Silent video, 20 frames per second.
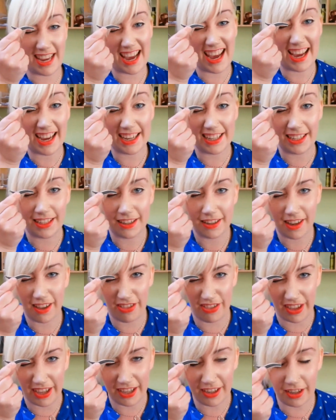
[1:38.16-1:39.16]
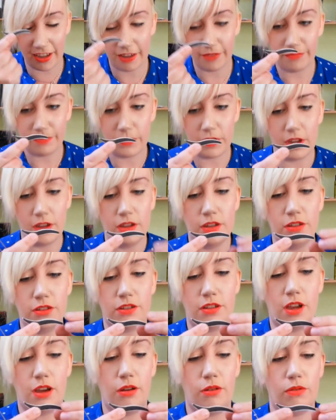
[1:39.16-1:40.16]
your eye, I think.
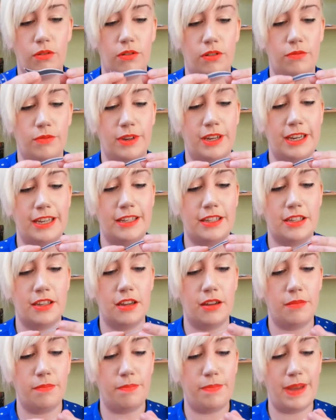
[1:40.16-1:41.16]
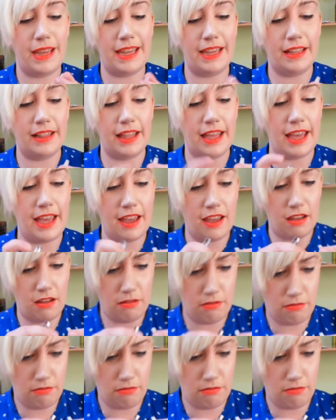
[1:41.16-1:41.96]
So we need to peel it.